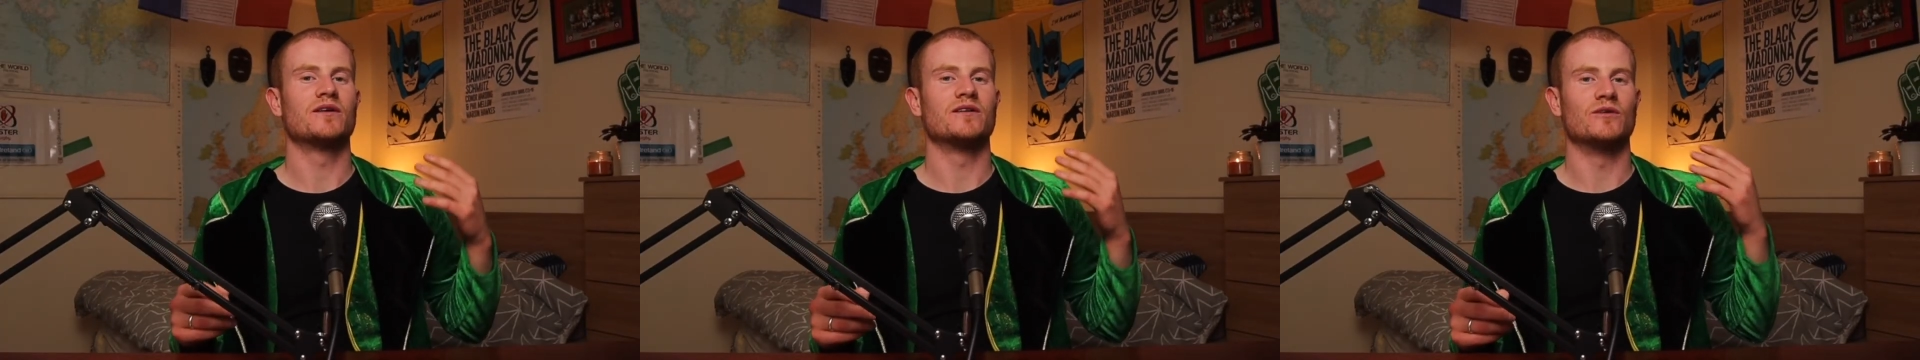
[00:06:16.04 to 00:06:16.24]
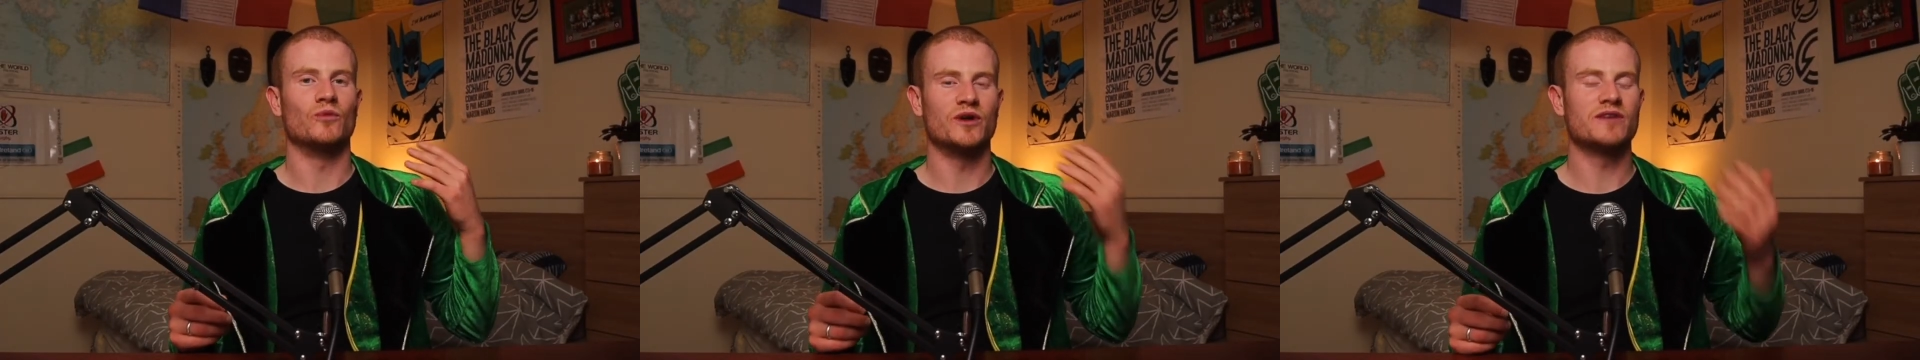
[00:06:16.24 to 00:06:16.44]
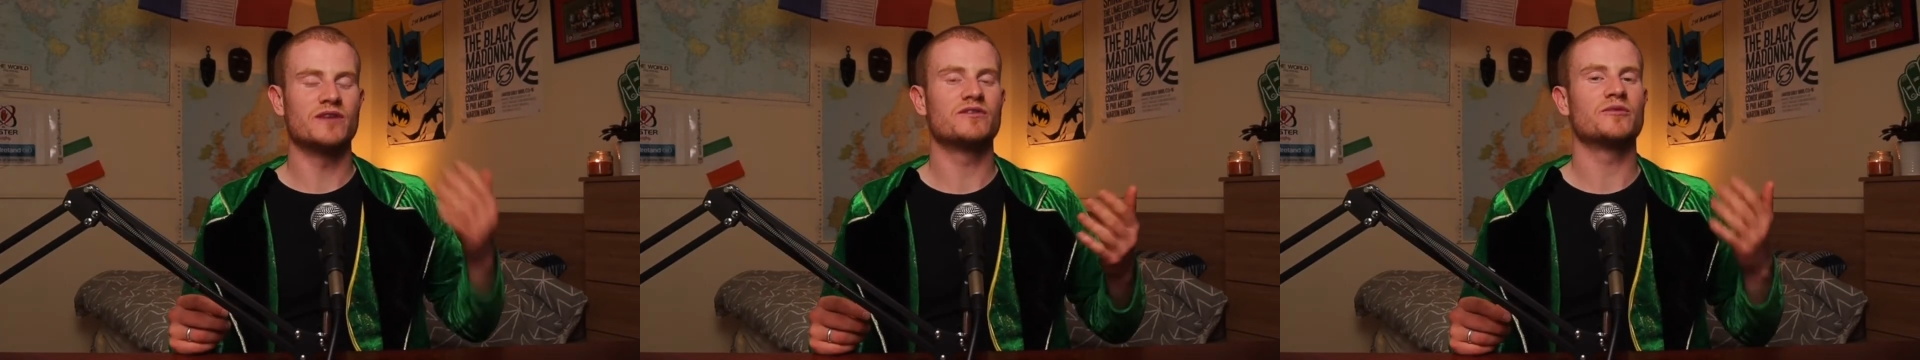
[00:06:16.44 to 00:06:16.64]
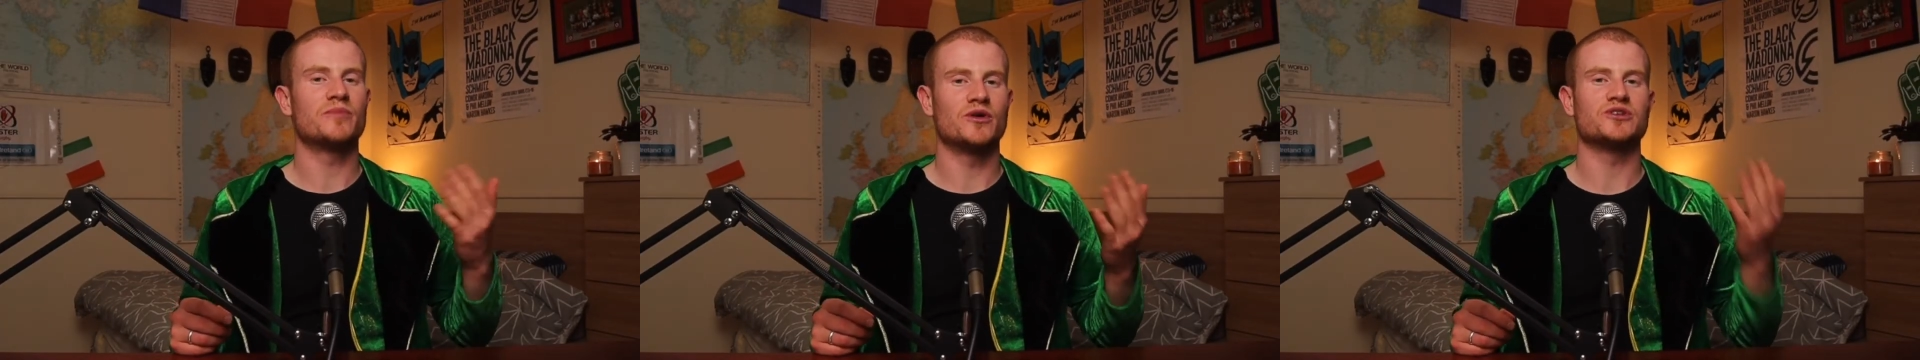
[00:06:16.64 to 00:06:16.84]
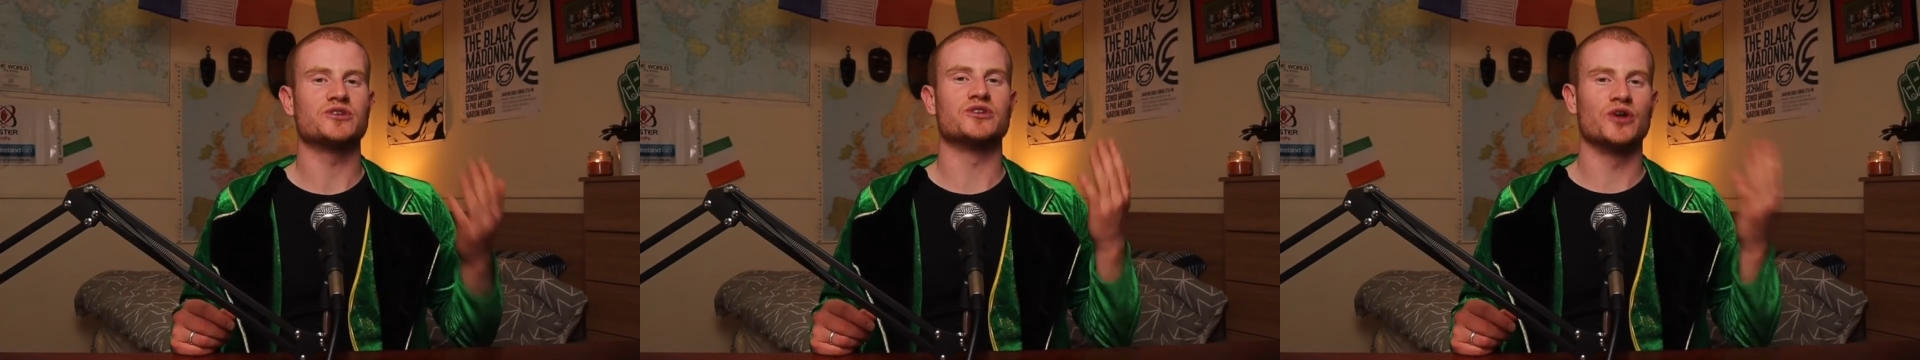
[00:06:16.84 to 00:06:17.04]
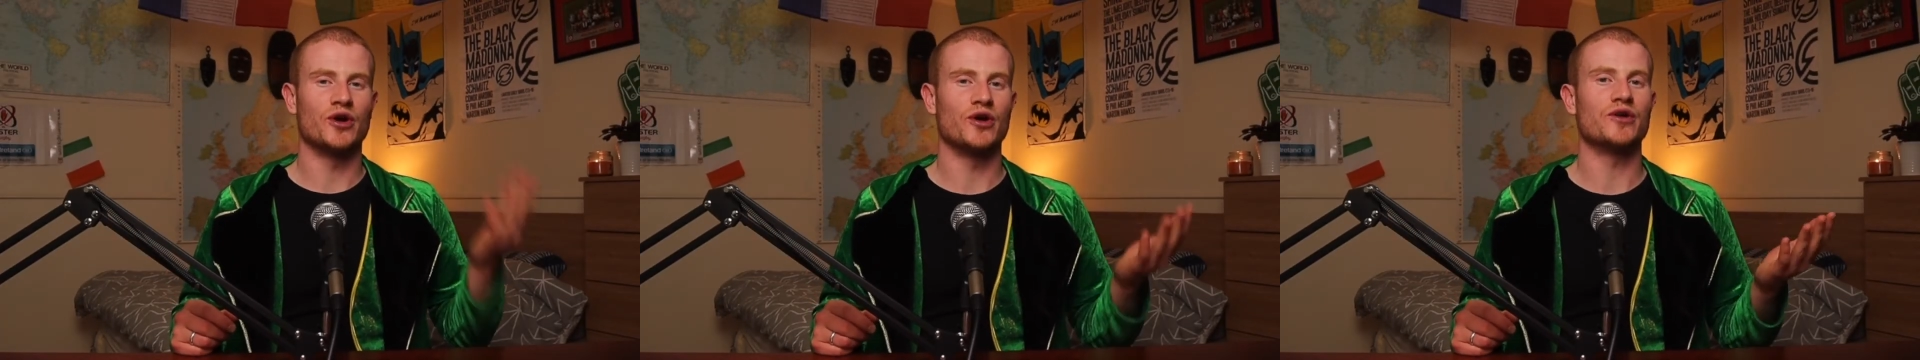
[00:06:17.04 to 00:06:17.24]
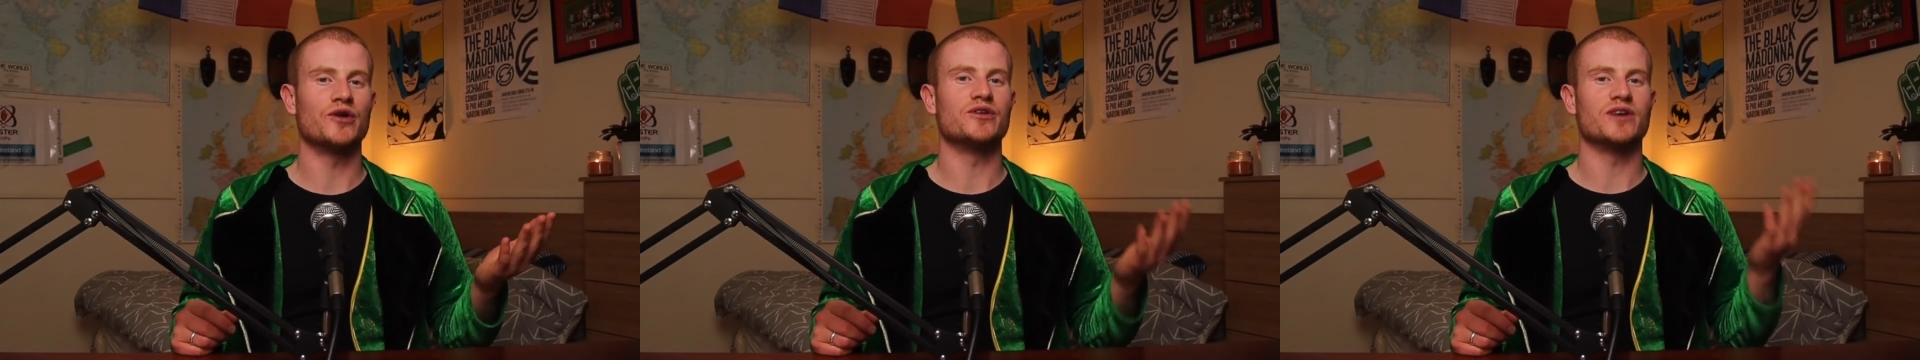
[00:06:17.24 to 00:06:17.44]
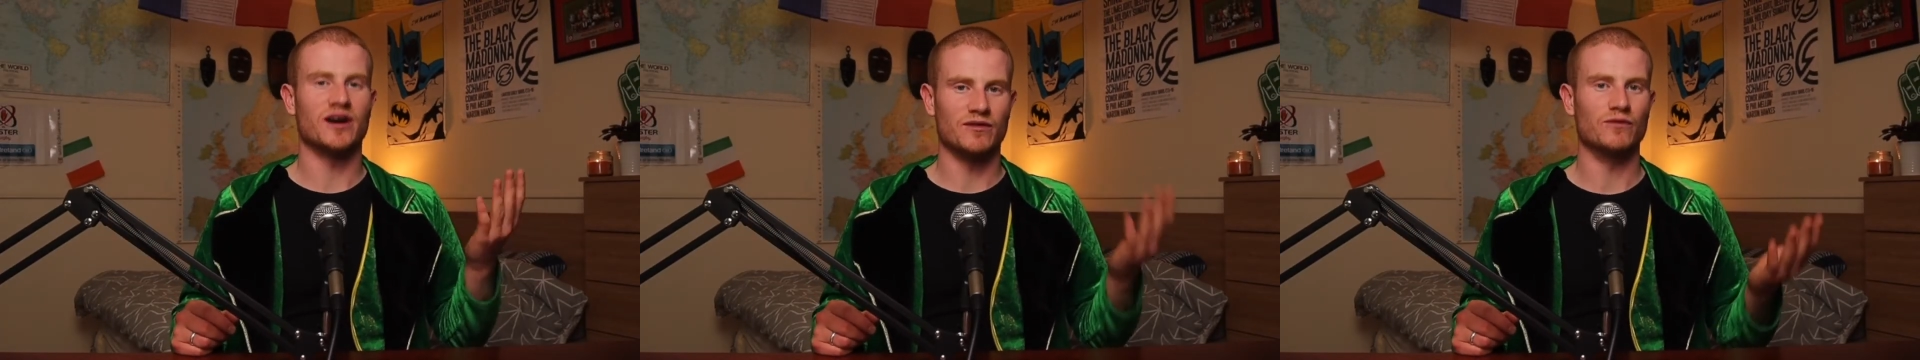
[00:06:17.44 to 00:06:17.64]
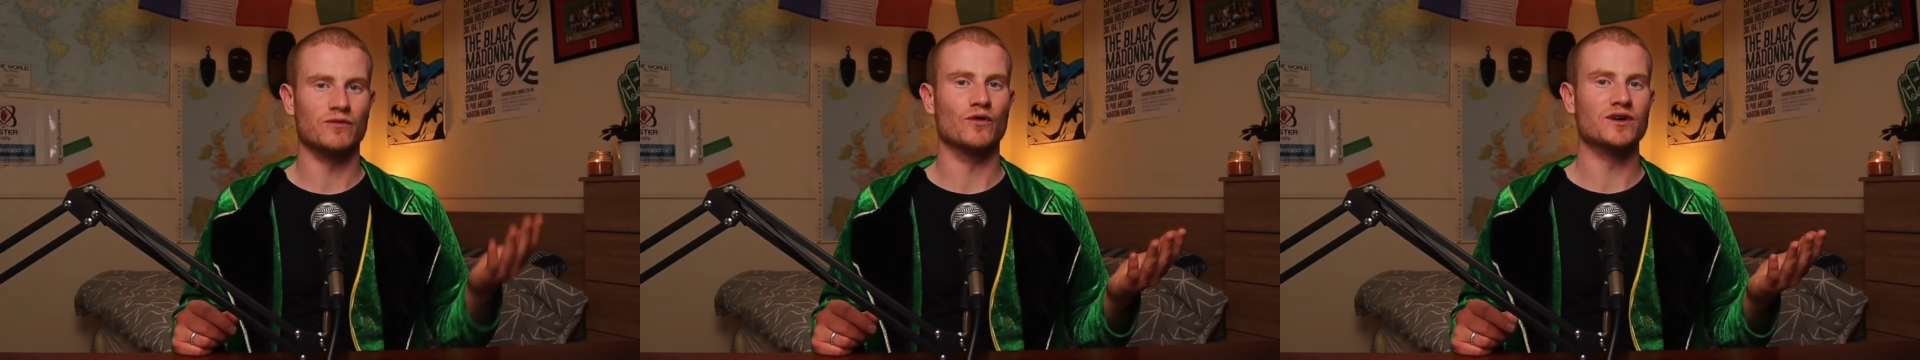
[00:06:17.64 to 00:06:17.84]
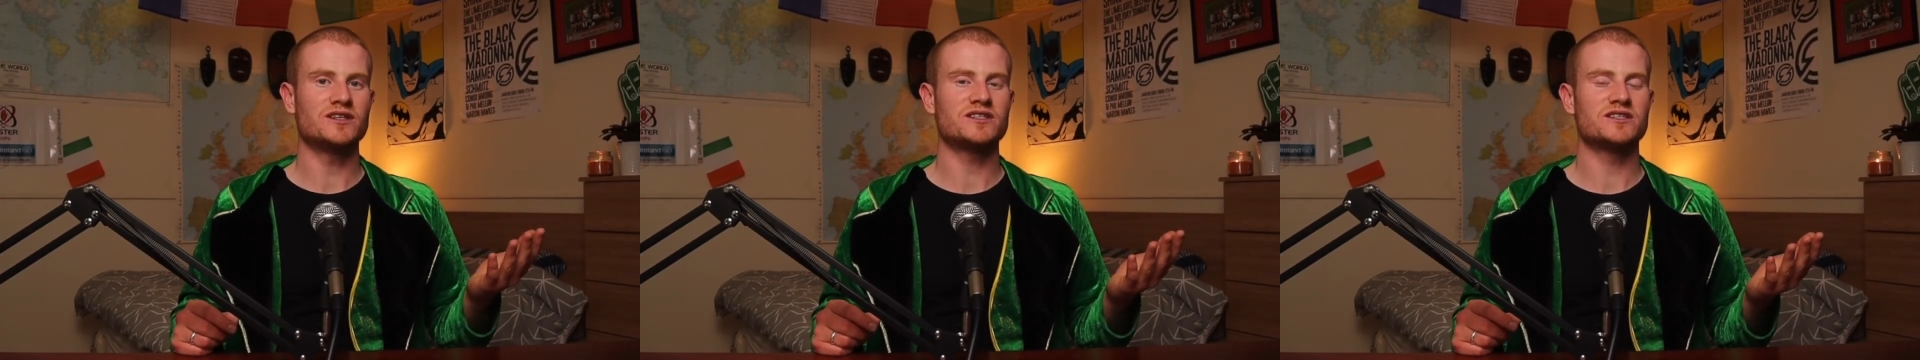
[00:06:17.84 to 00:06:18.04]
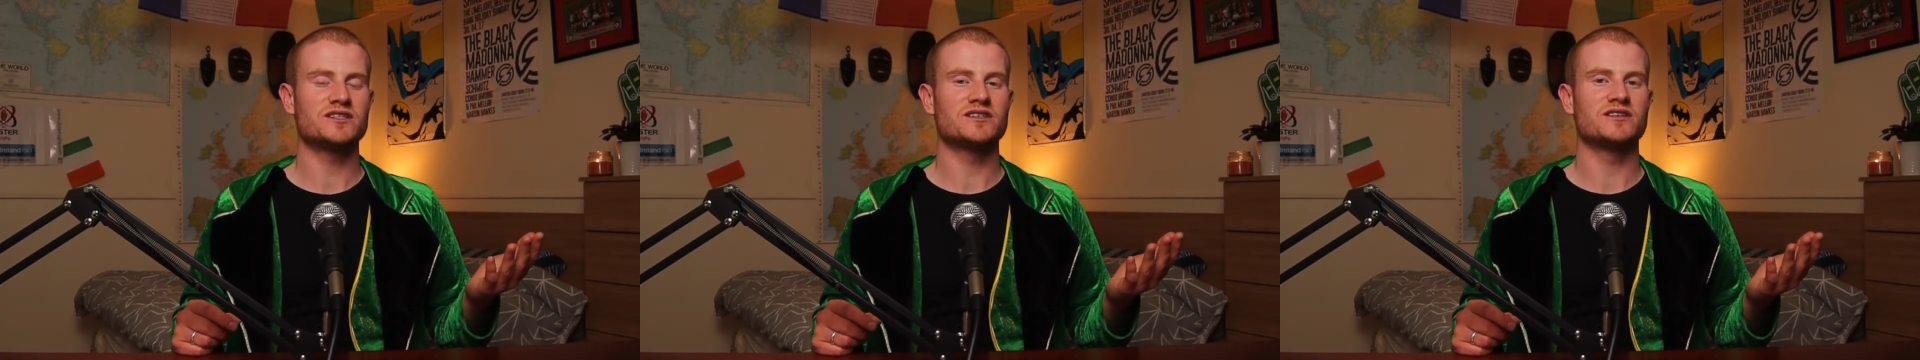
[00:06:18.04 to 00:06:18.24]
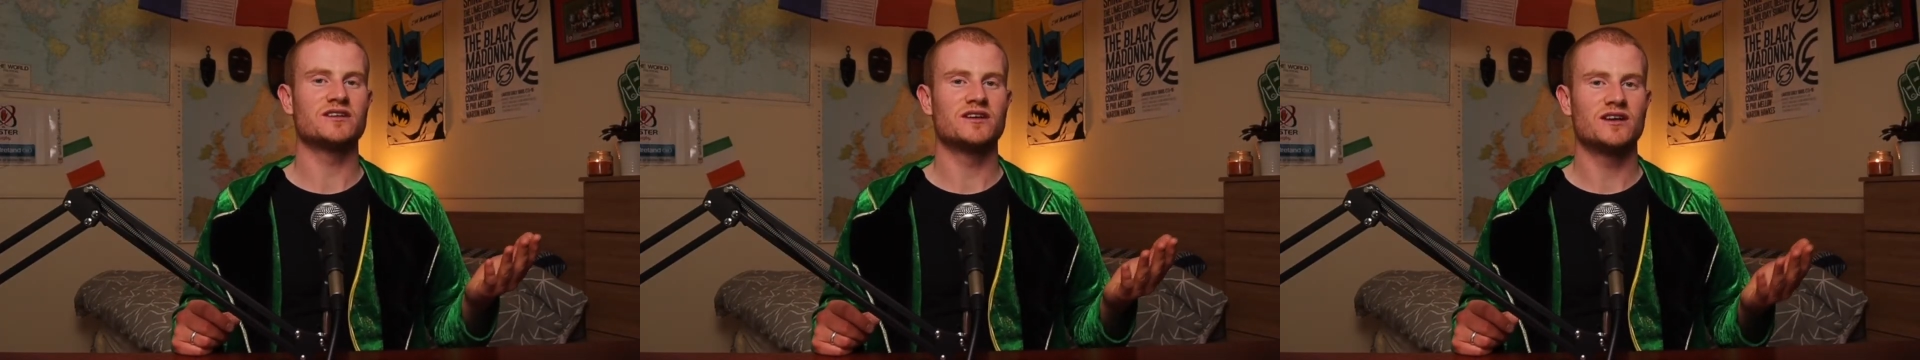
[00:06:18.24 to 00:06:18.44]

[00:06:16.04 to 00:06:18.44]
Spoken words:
whenever the person heard a voice,